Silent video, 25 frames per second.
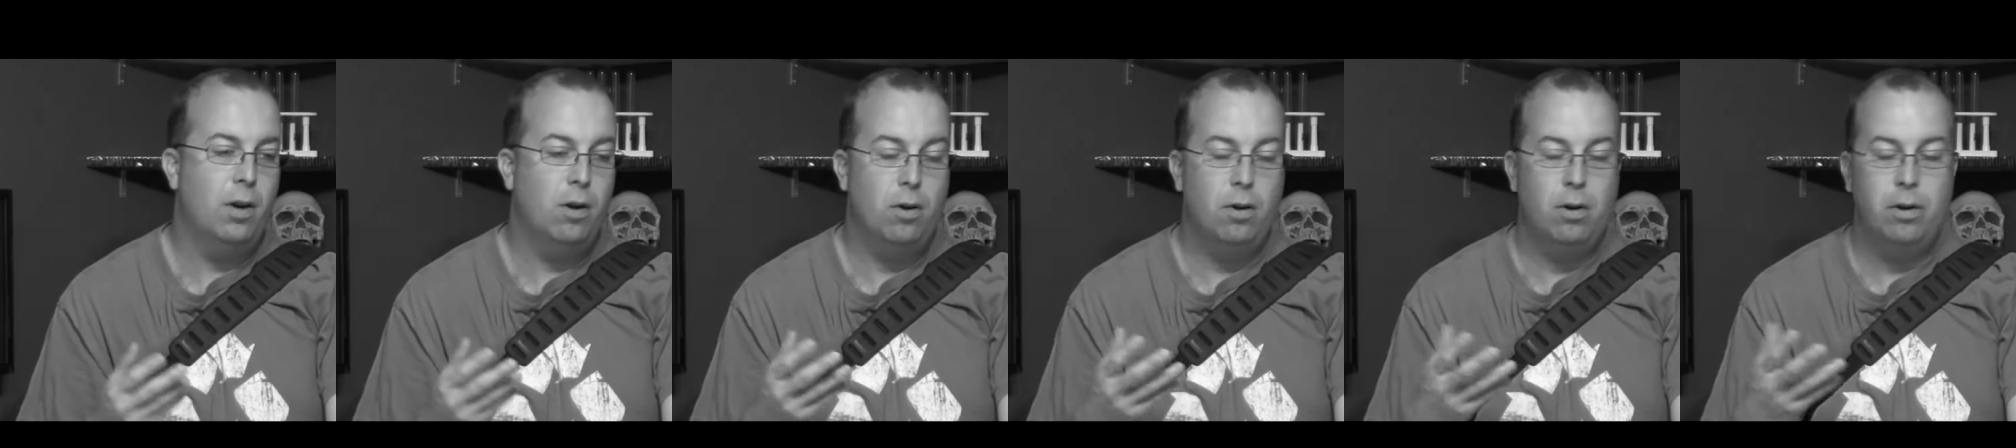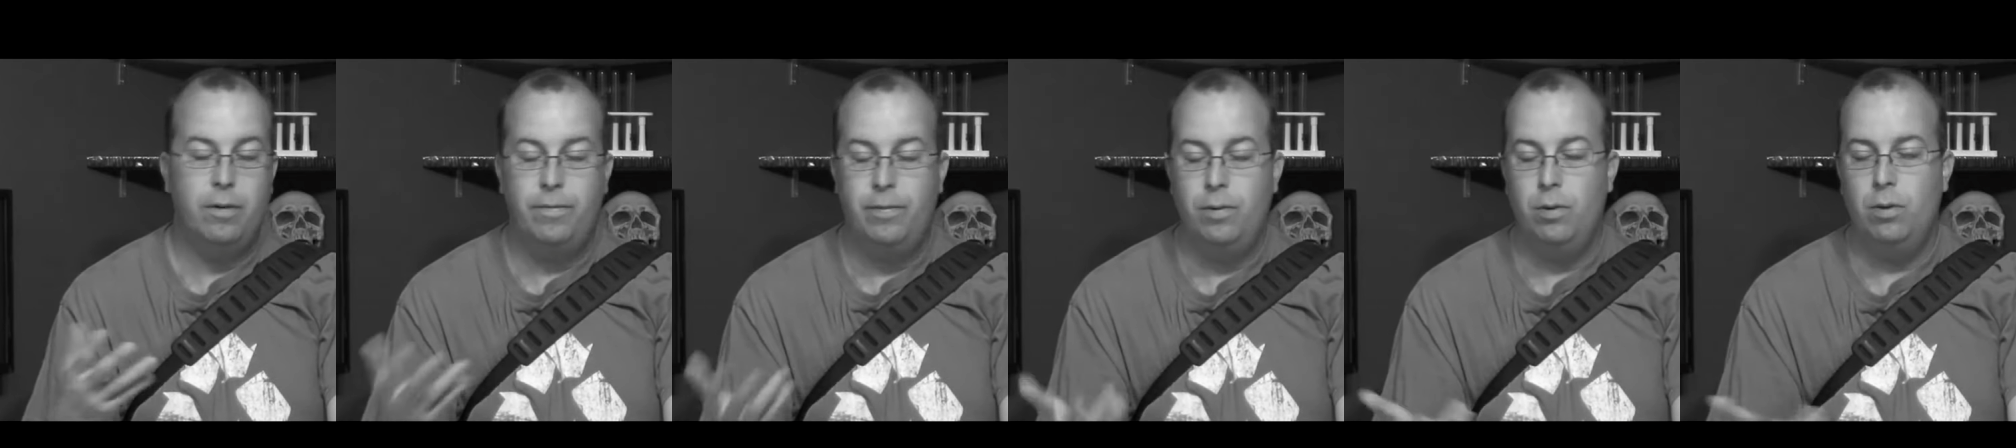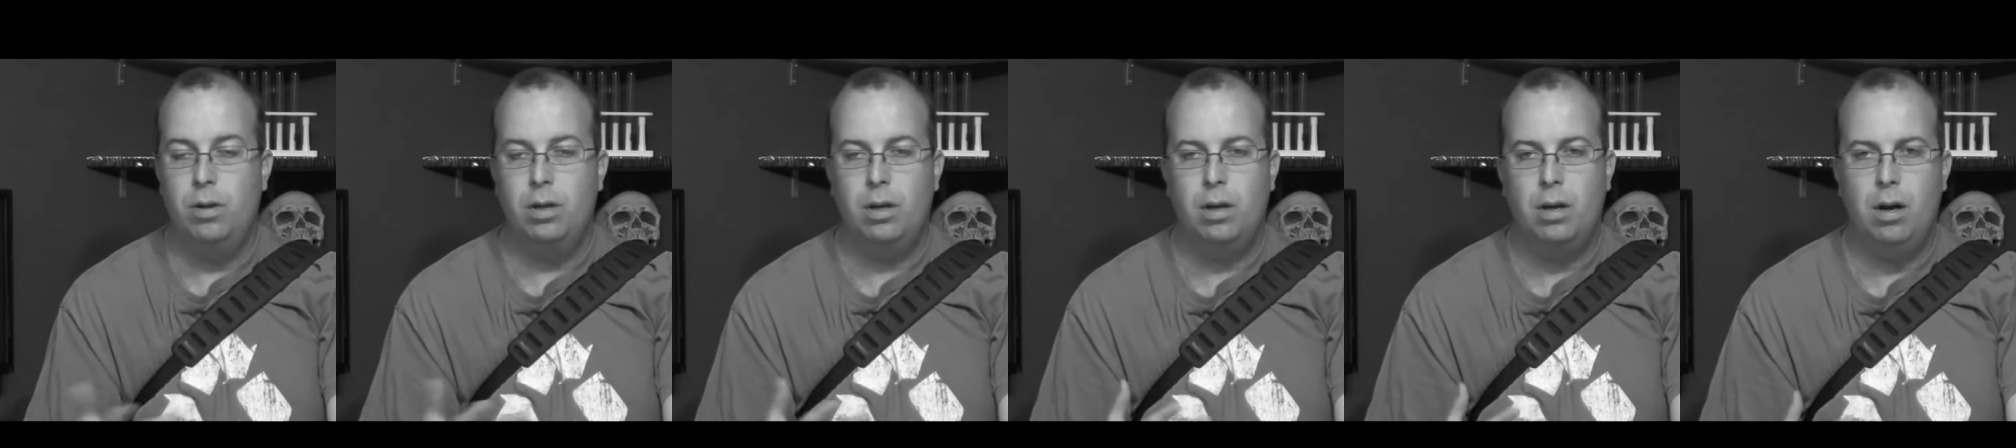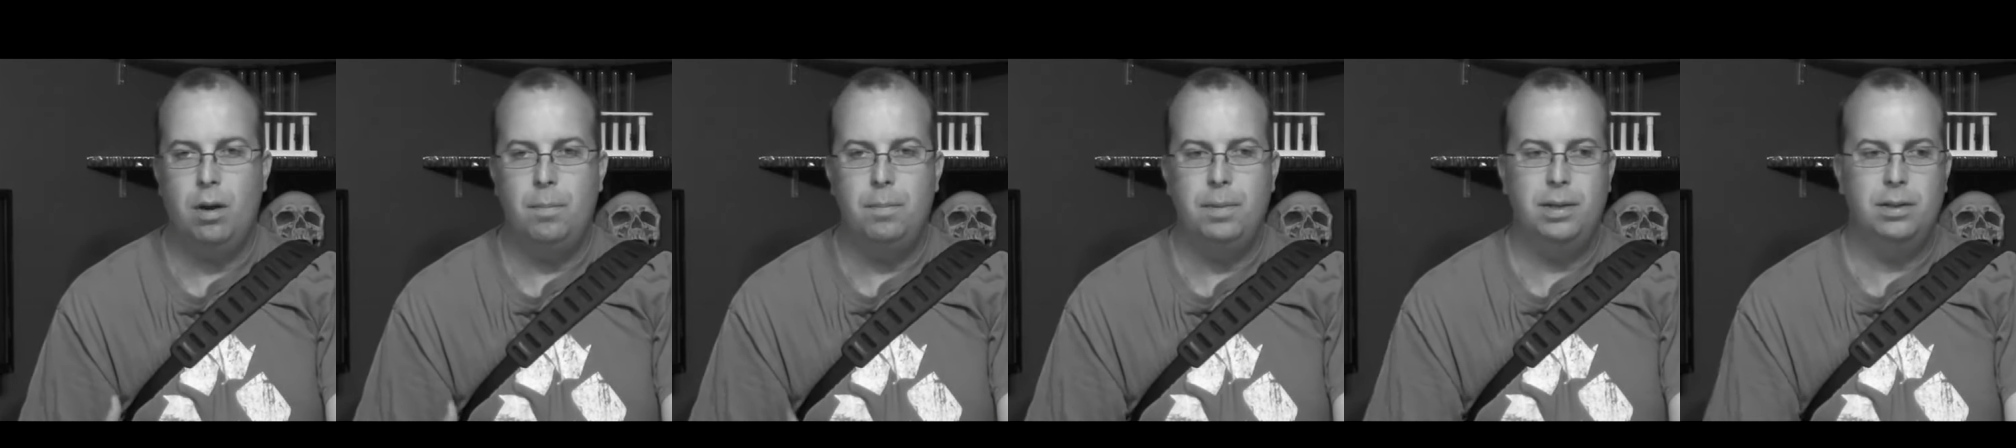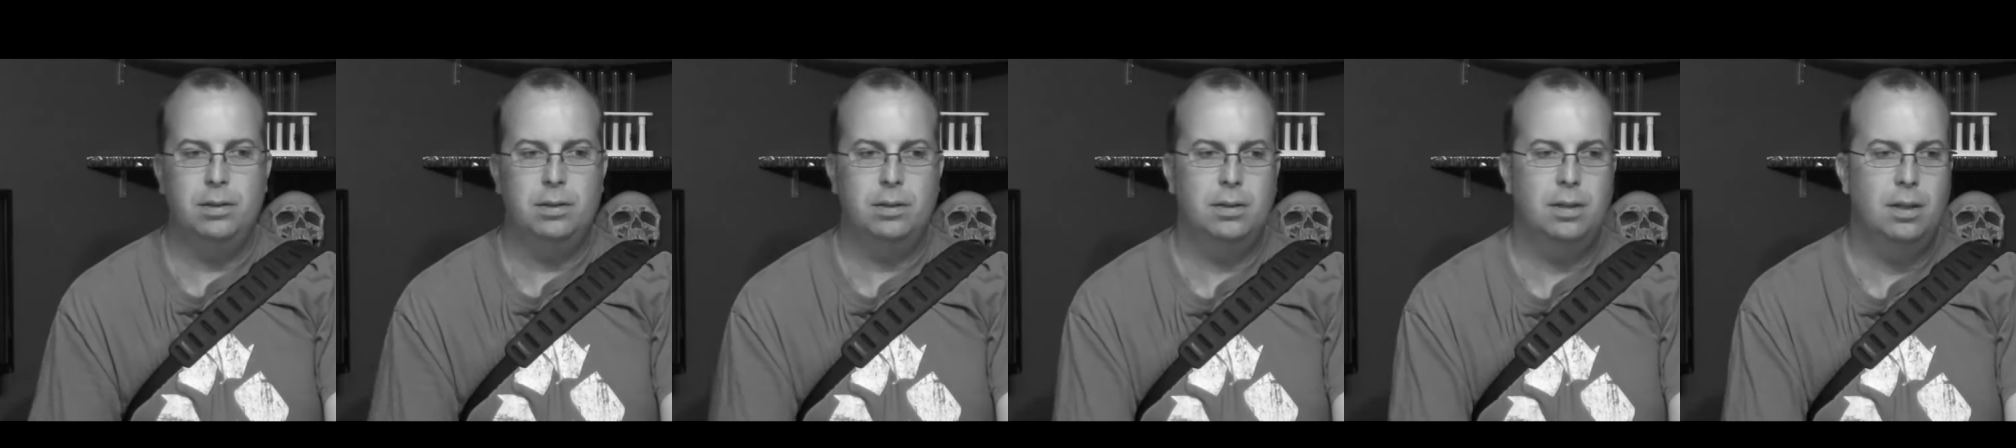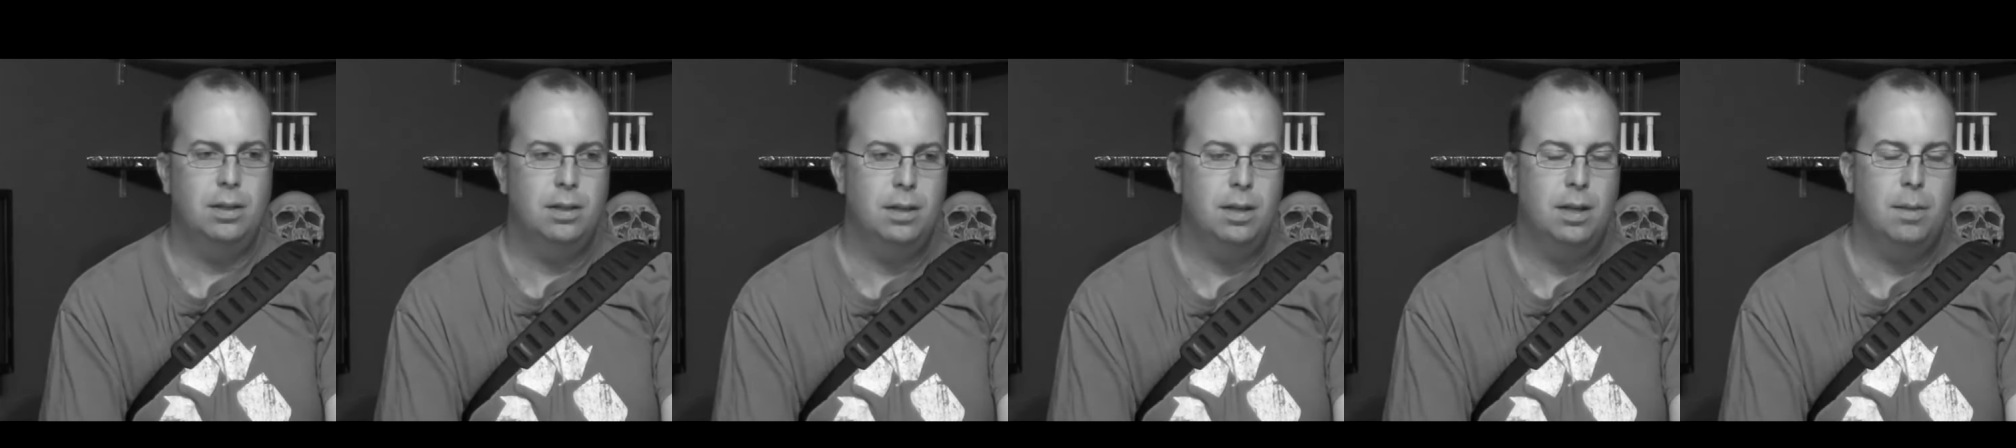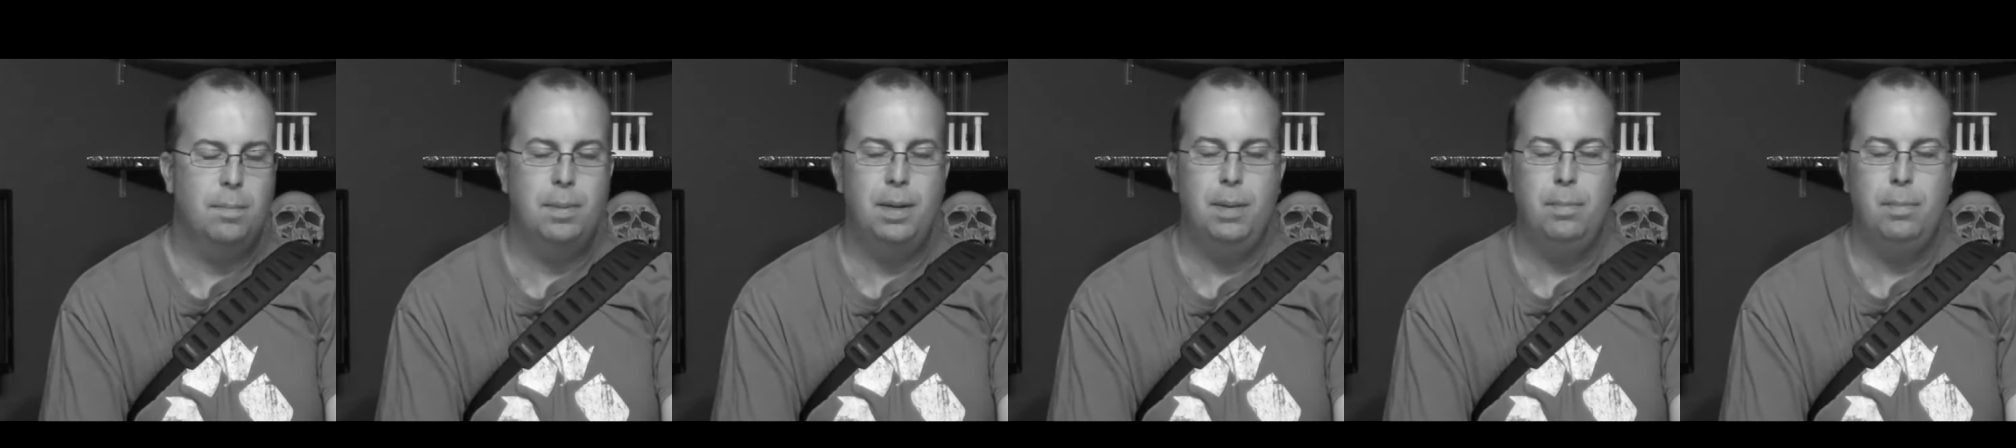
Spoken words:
heard a few of the comments that